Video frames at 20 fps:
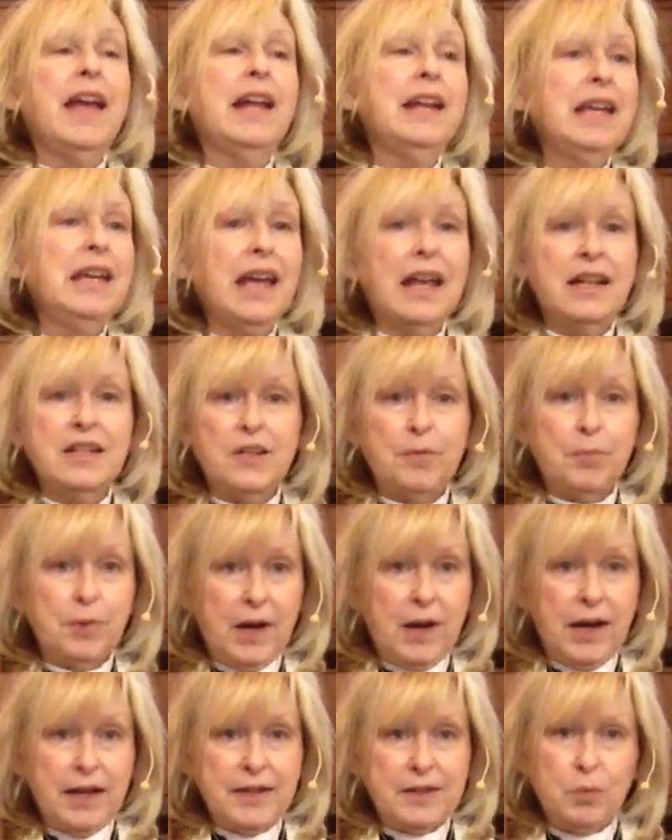any
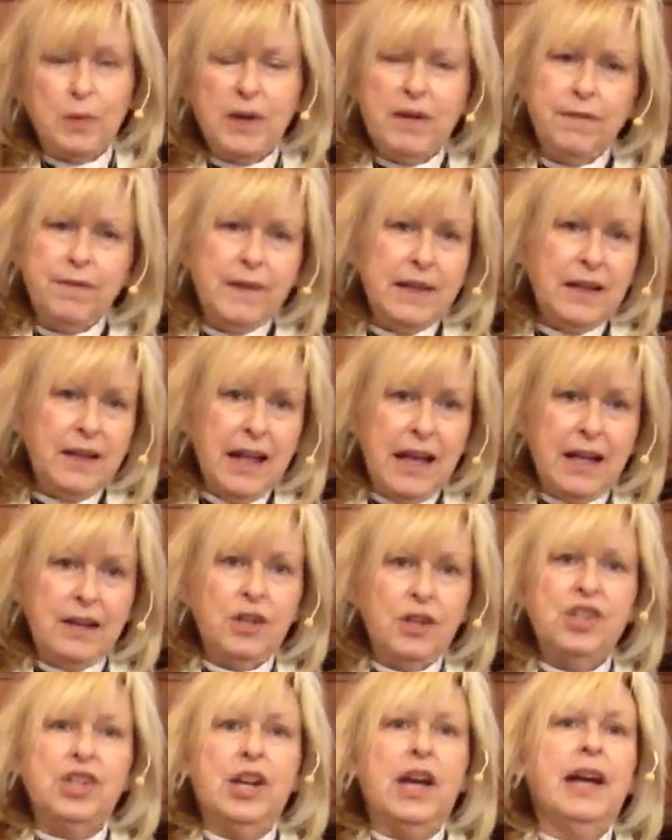enterprise we feel
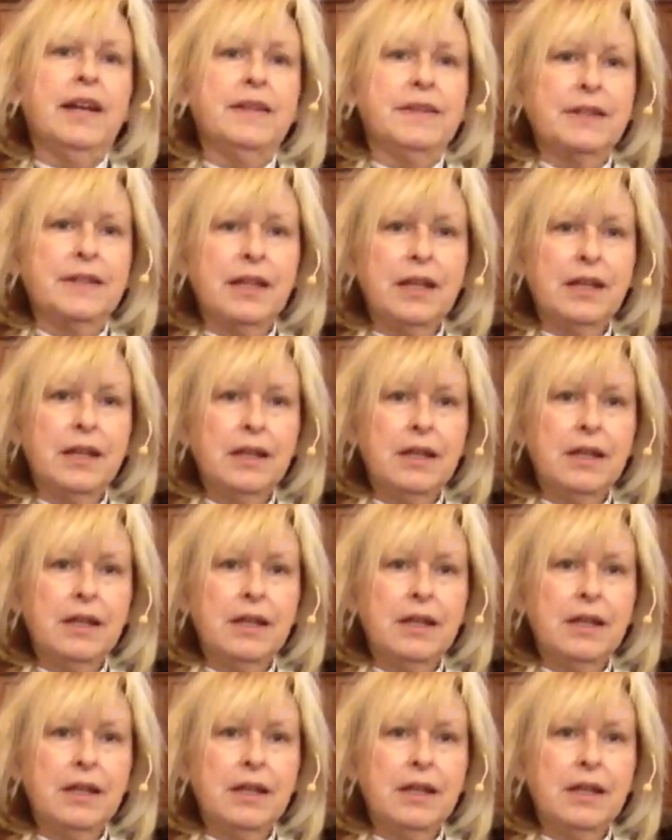energized.